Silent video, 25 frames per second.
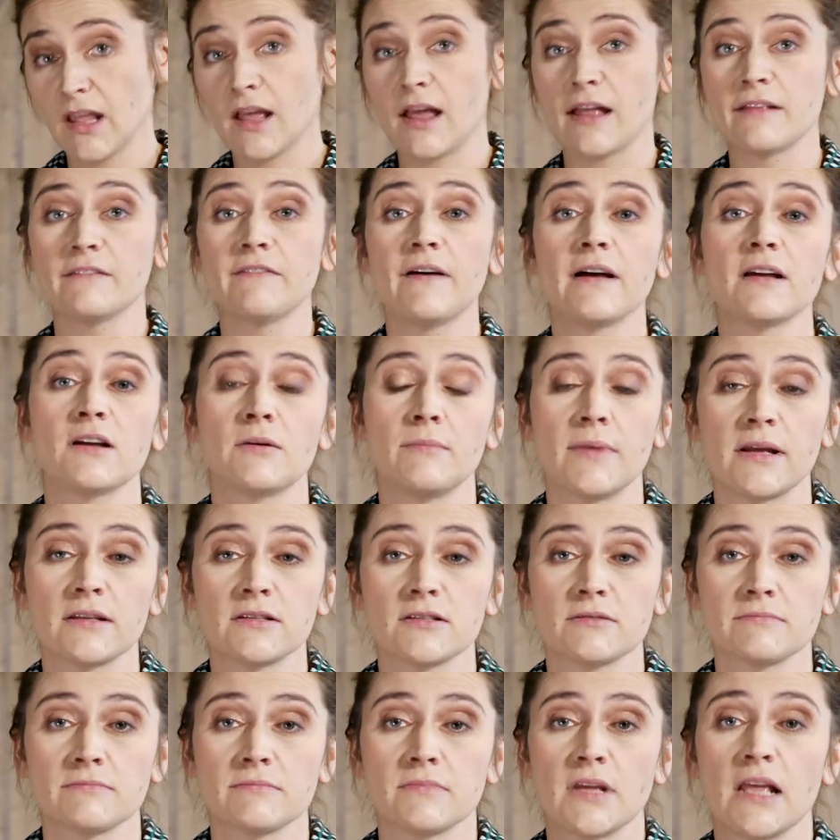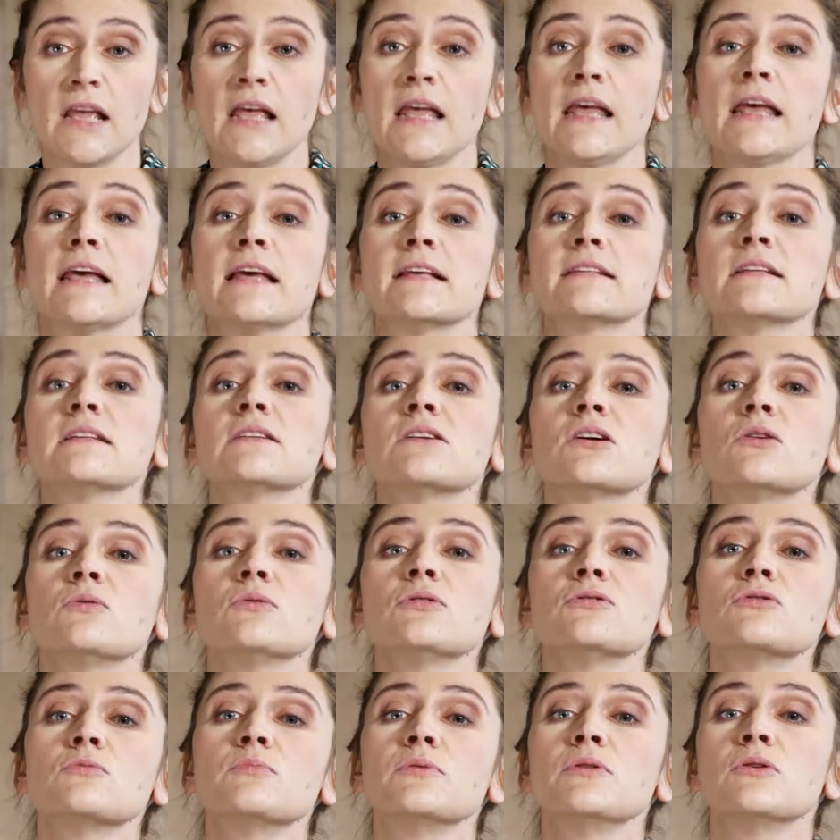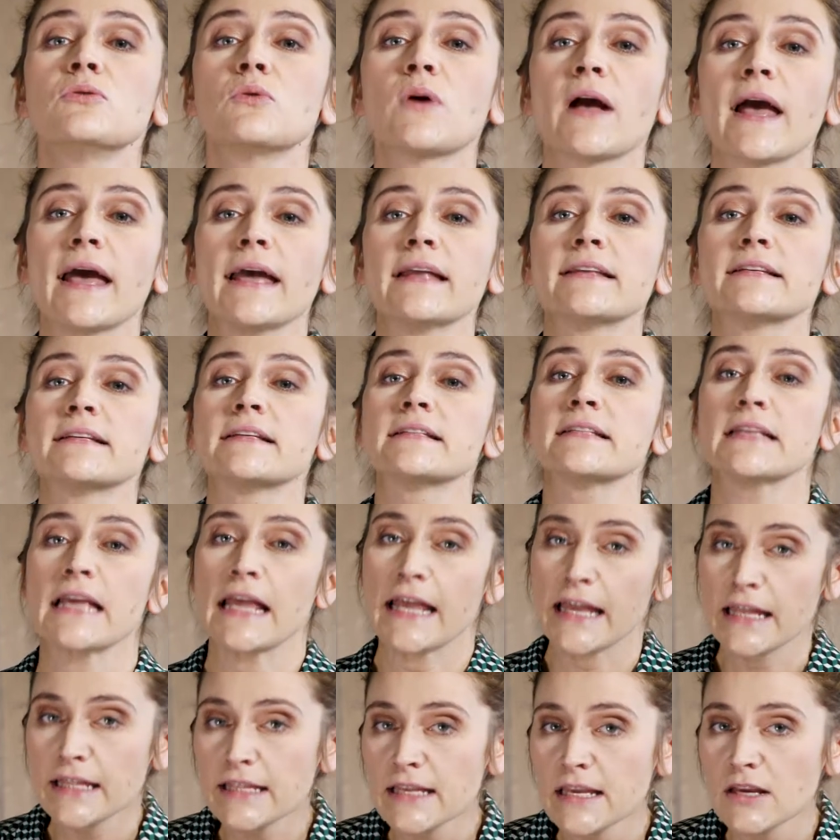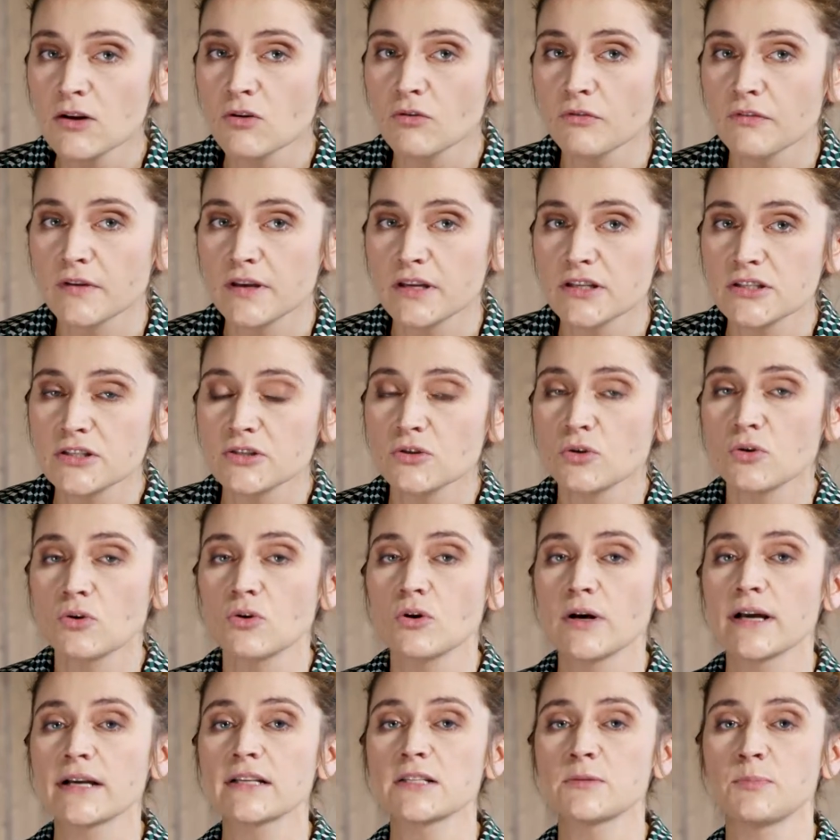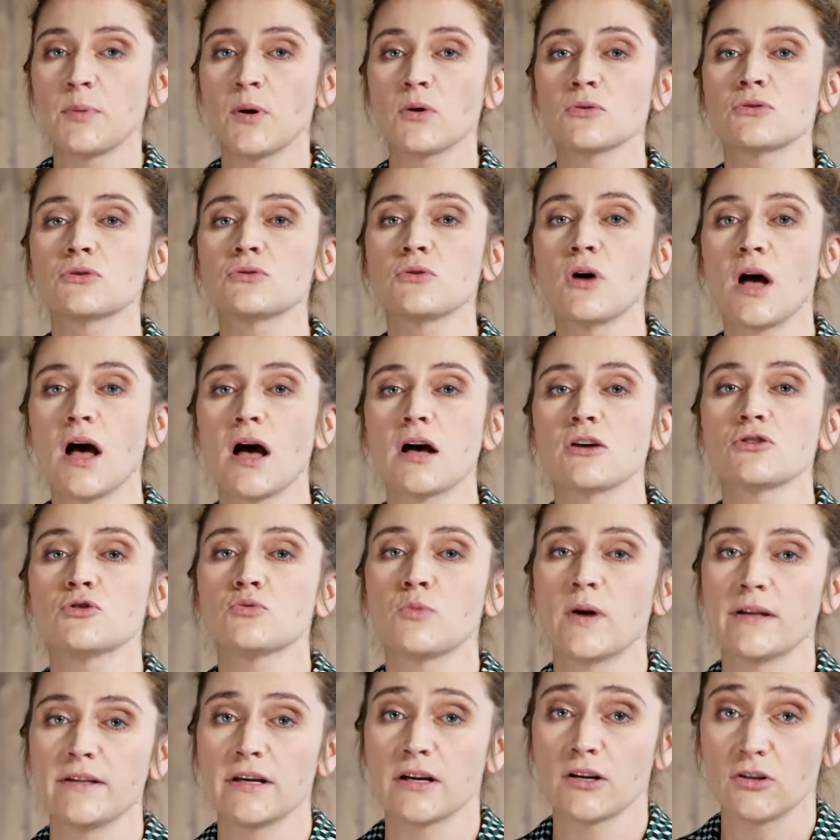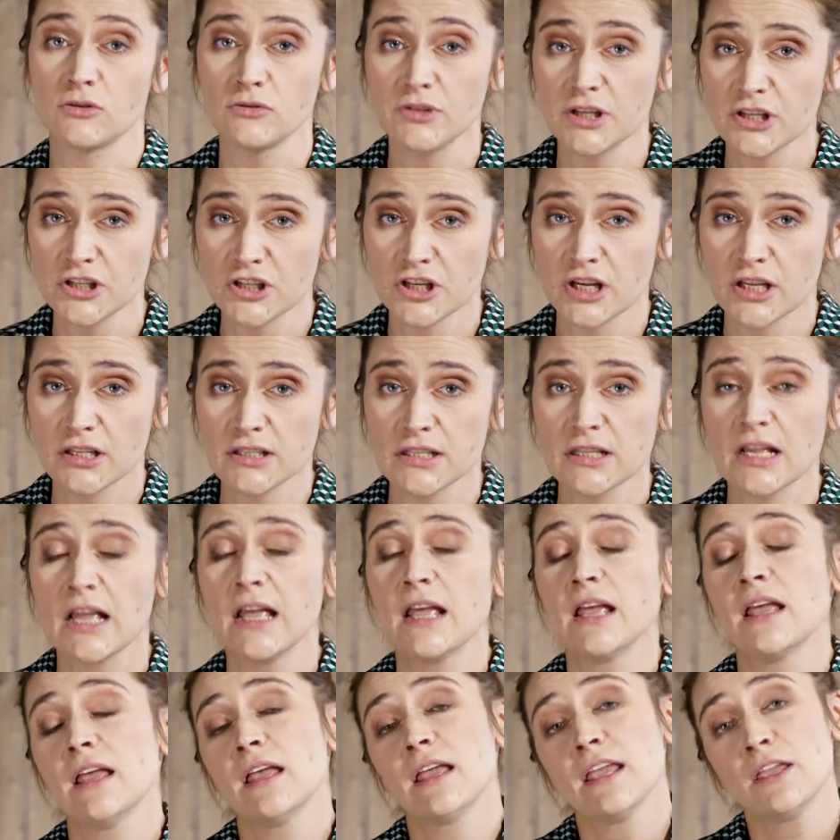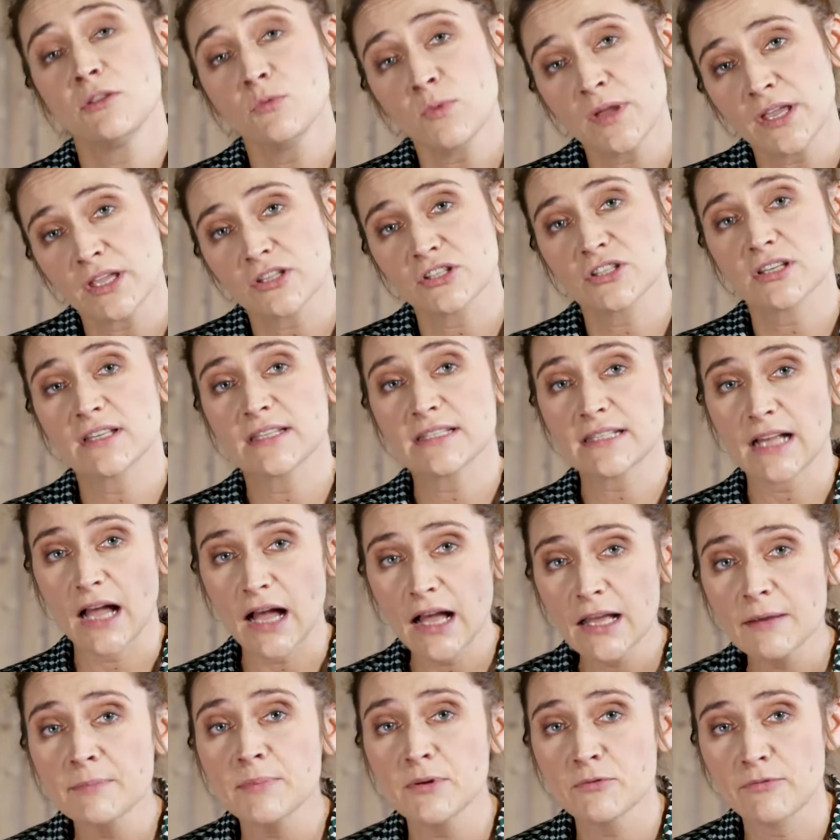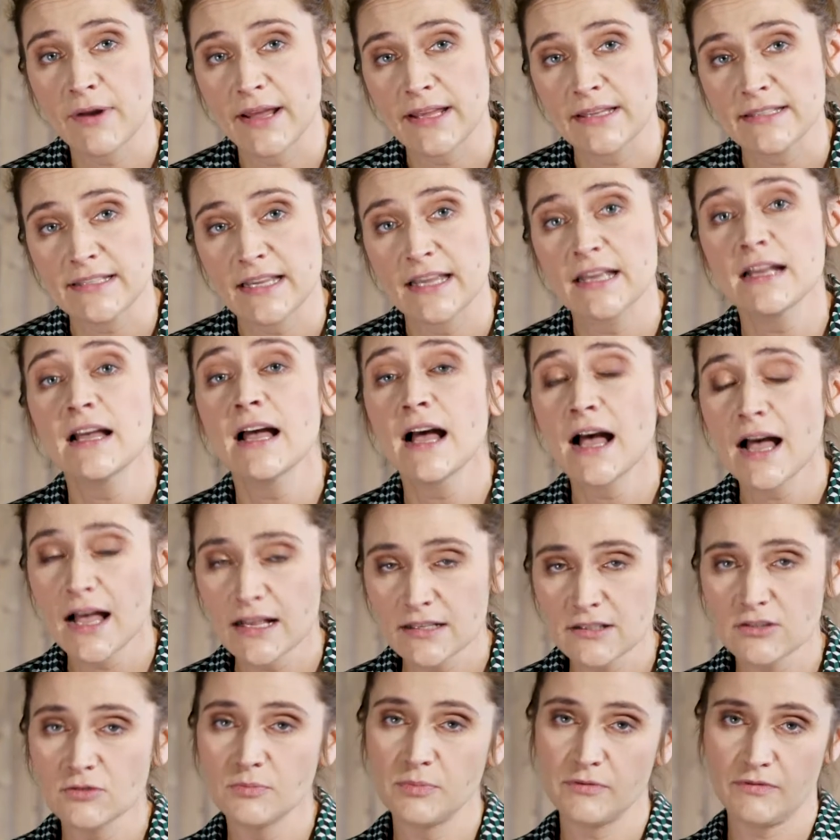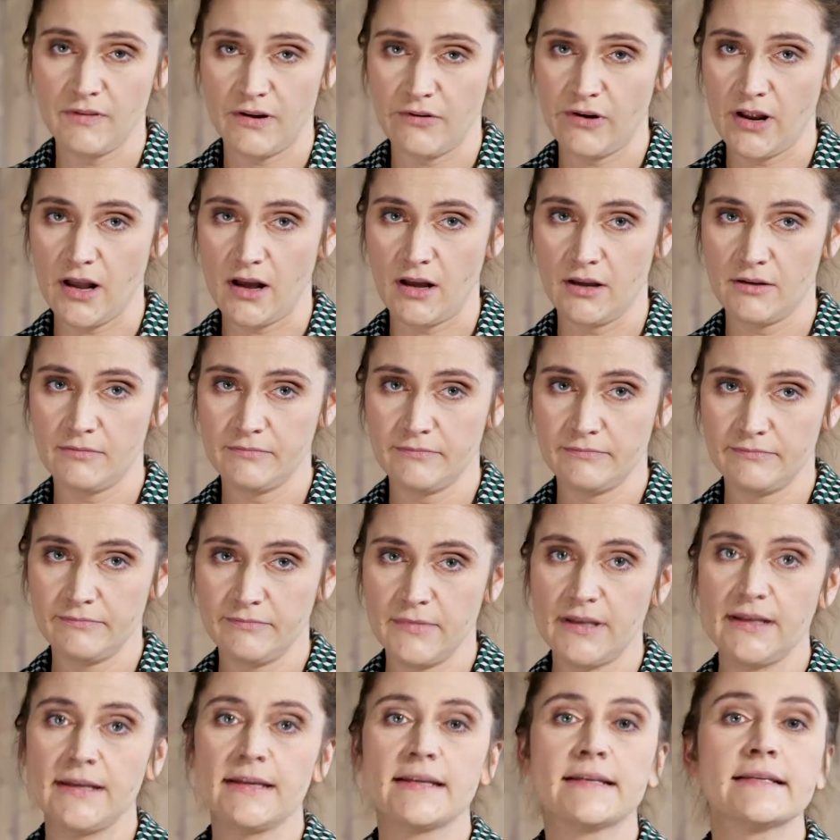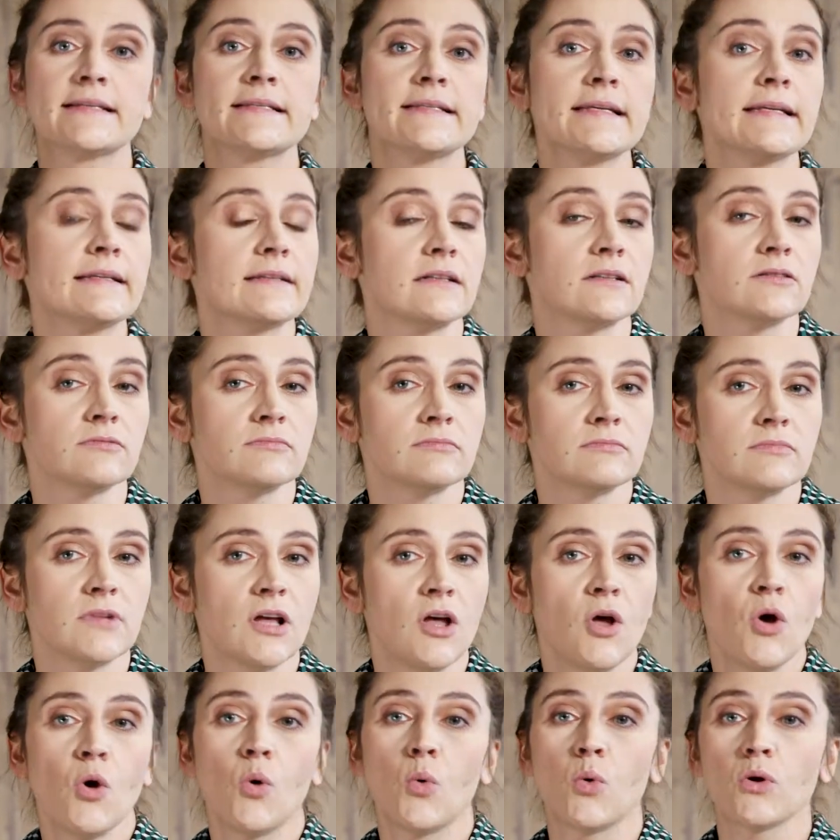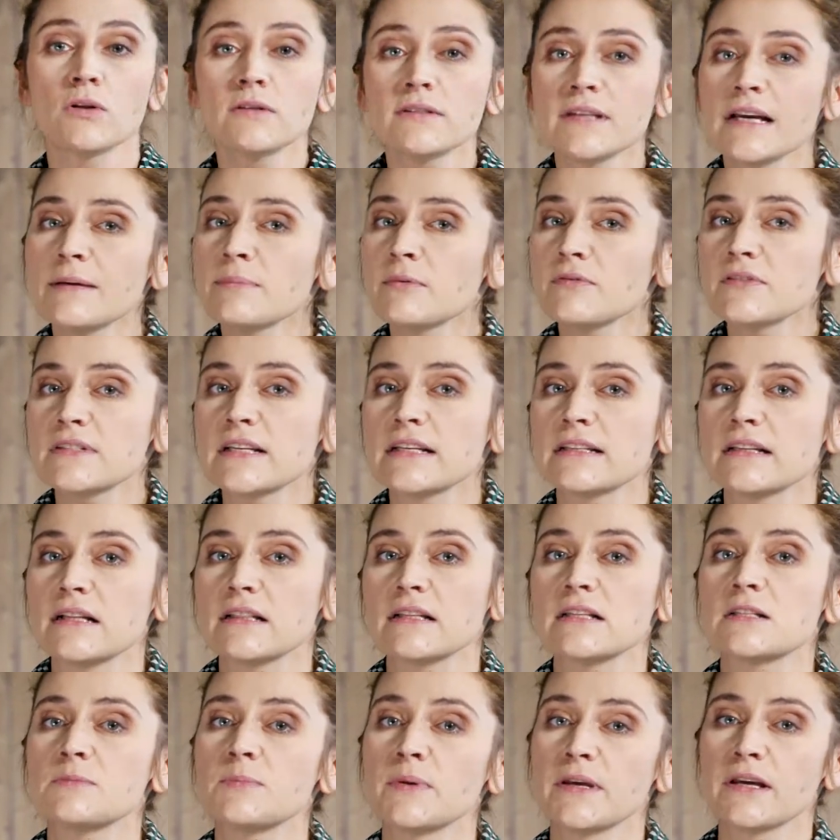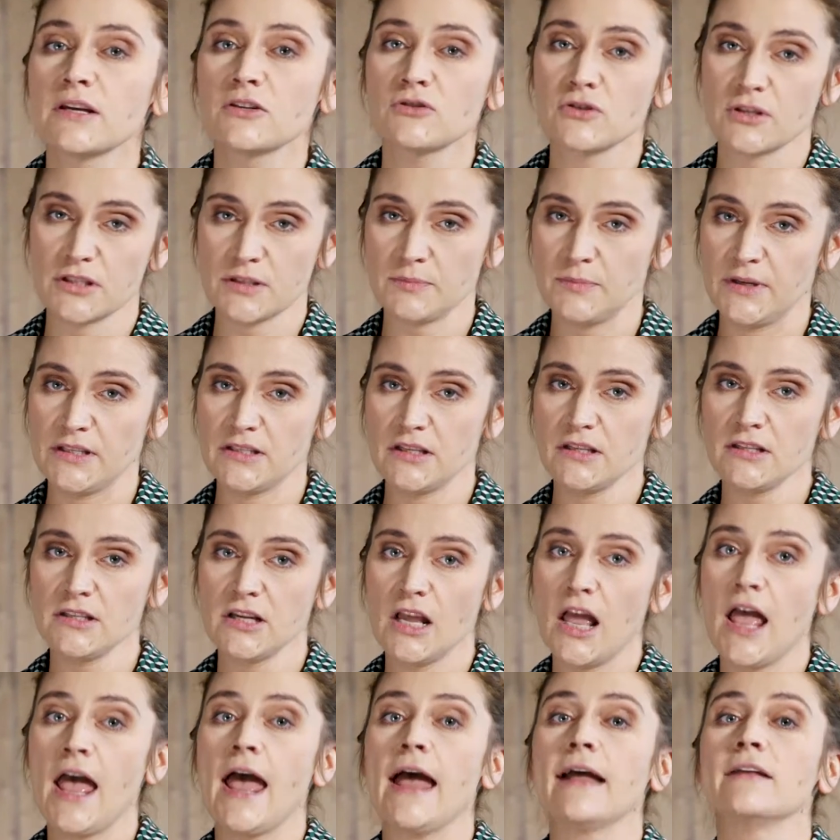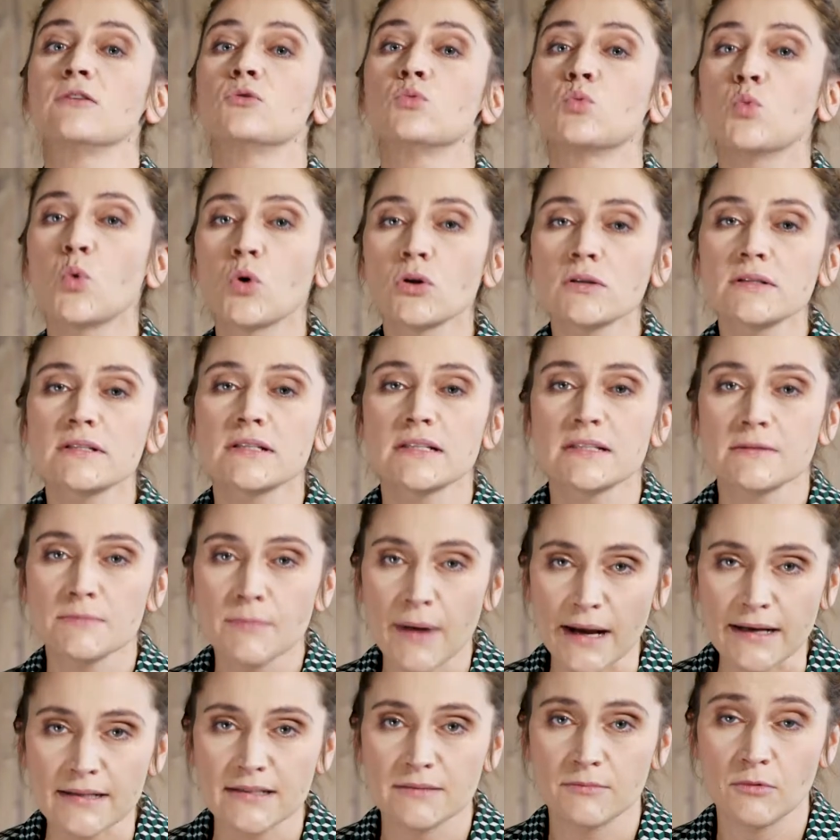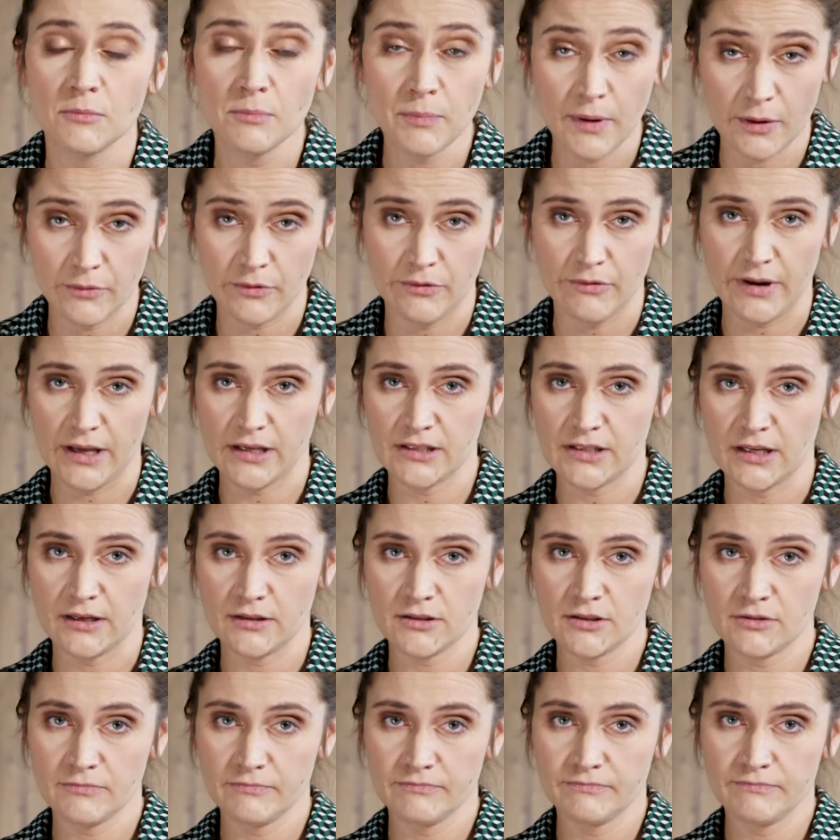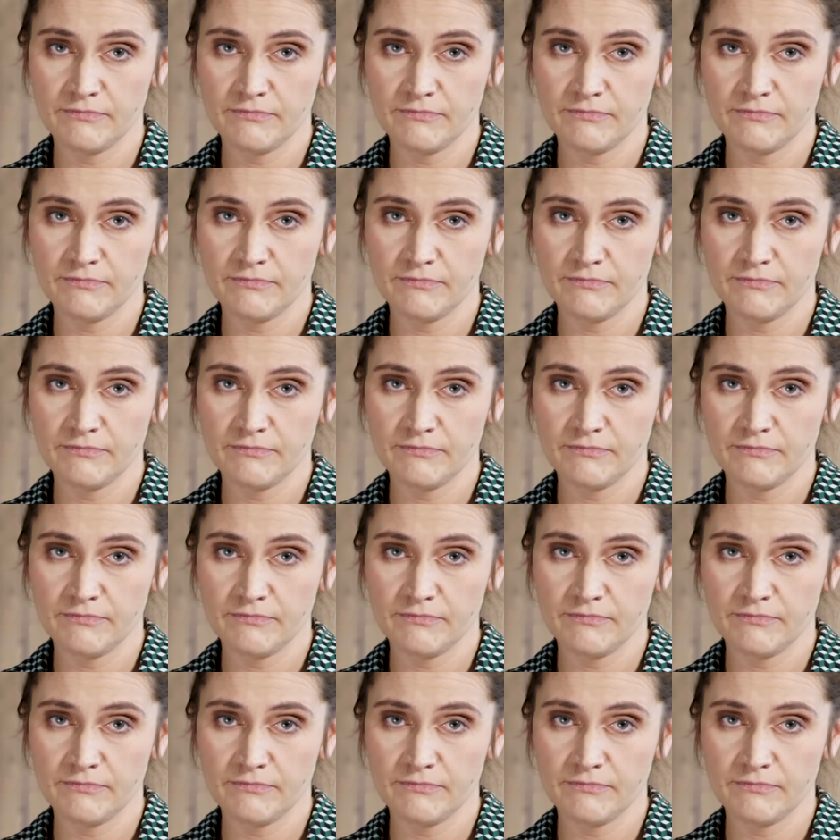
Environment. Is it going to be located in the office or exposed to harsh weather conditions, in which its I P rating has to be very high? Signal. What type of signal is being transmitted and what's its maximum power ratings?